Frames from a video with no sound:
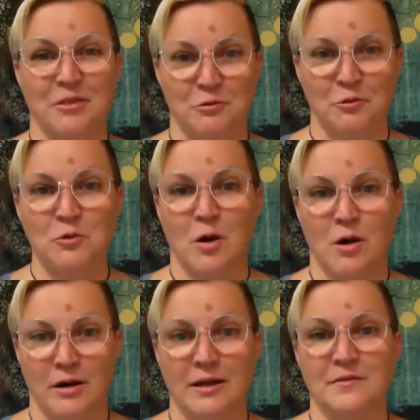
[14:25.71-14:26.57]
through
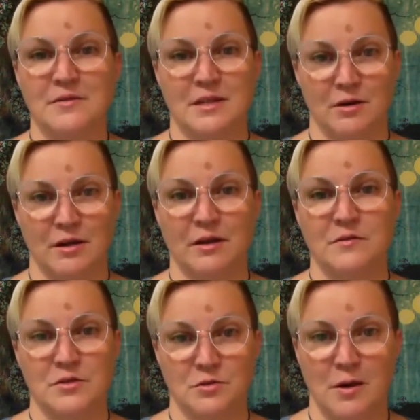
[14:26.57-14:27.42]
our gifts and our
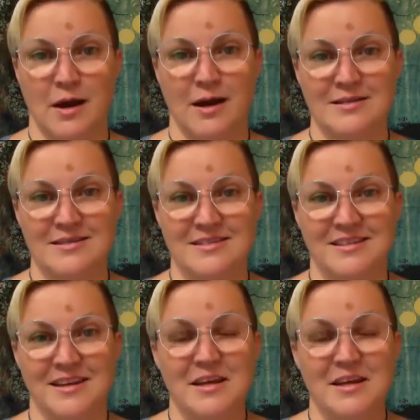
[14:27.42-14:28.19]
gifts through us.